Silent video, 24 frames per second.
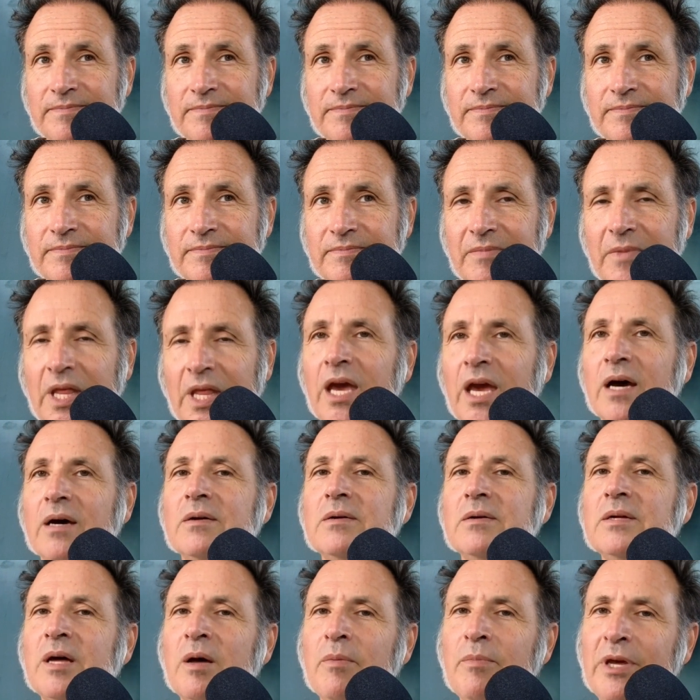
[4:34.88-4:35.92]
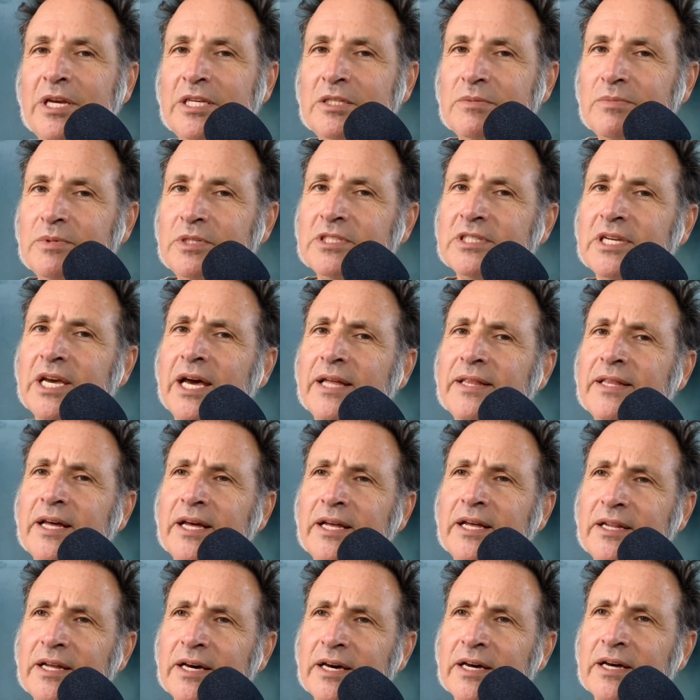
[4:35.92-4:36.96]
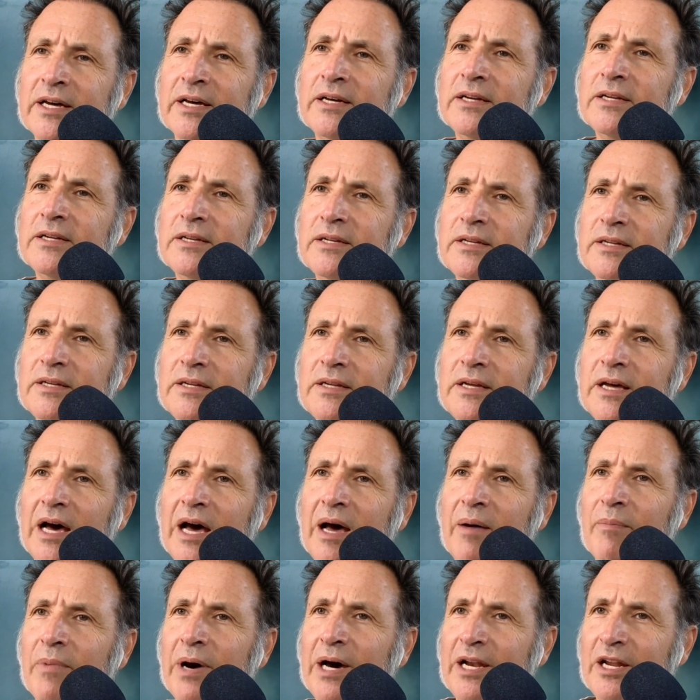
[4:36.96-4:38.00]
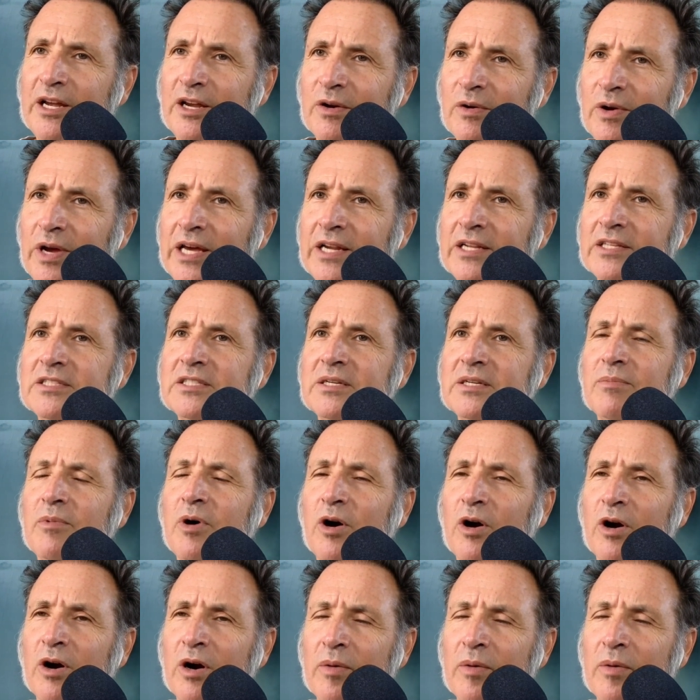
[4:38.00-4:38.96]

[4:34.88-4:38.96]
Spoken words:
yeah, that makes me sad that I might have created some harm,